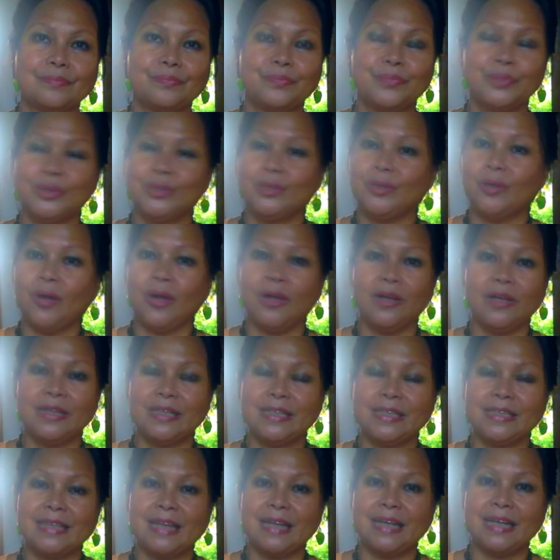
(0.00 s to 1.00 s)
put all
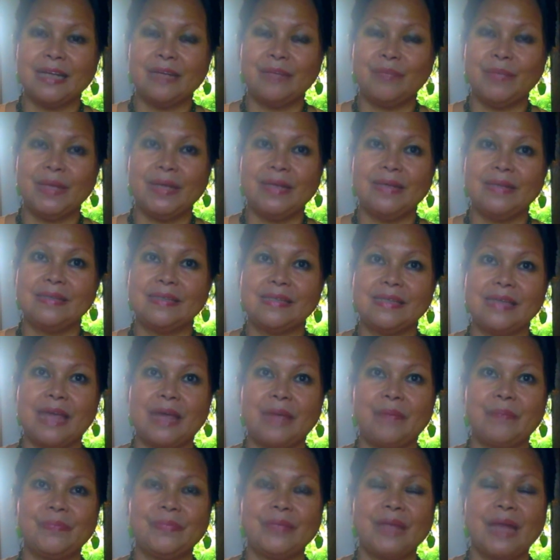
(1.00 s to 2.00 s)
Italian men the
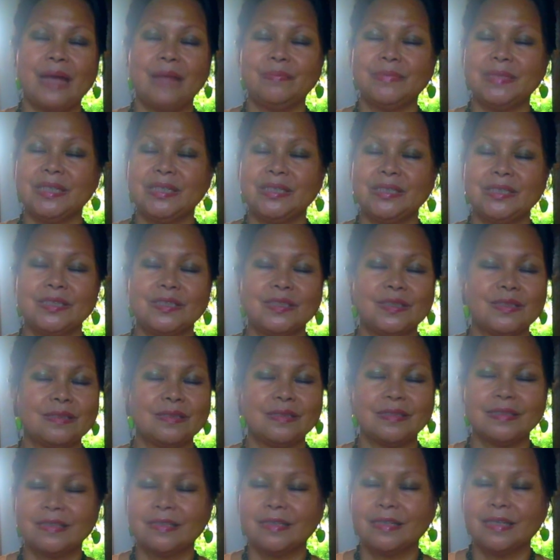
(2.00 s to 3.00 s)
same. I'm just
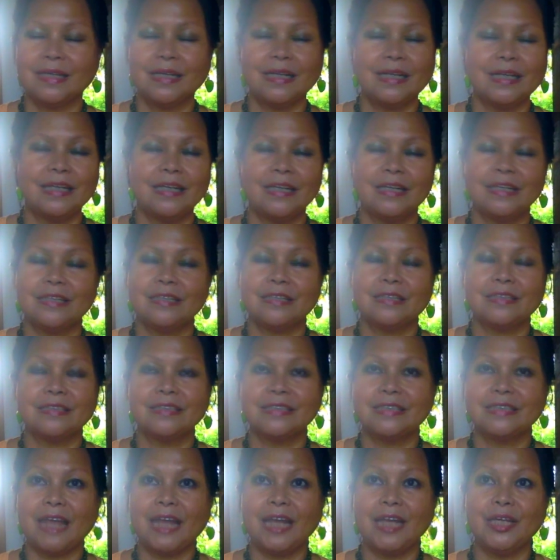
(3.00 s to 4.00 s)

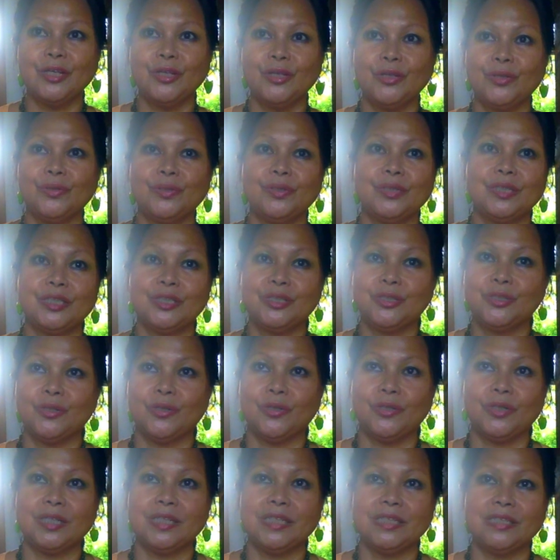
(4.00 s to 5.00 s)
telling you the
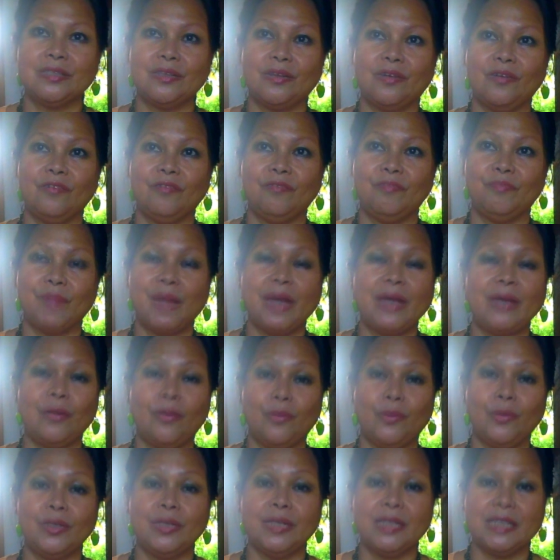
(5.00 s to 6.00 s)
stories of my
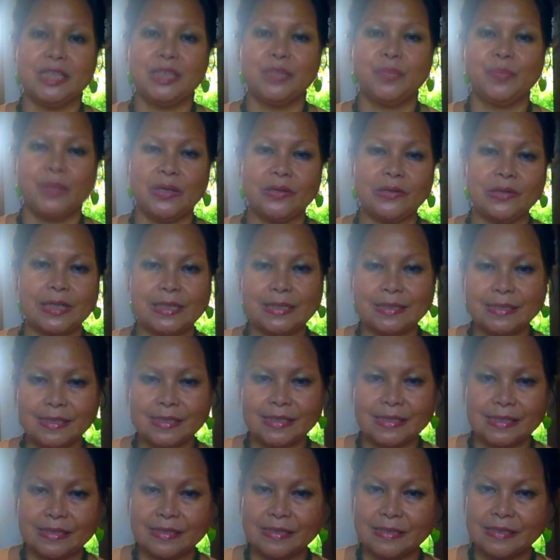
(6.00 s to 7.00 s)
own
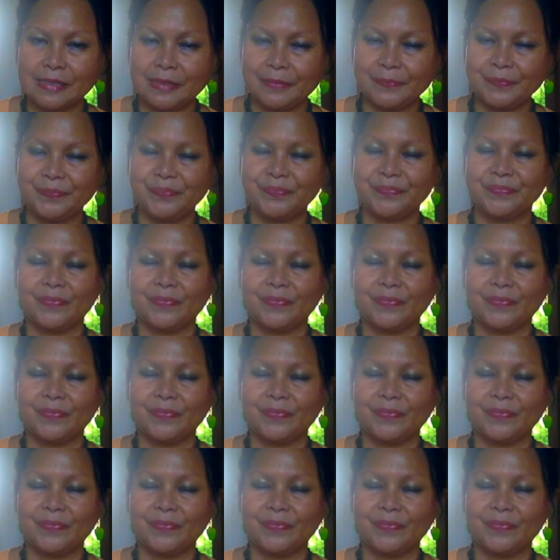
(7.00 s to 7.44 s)
experiences.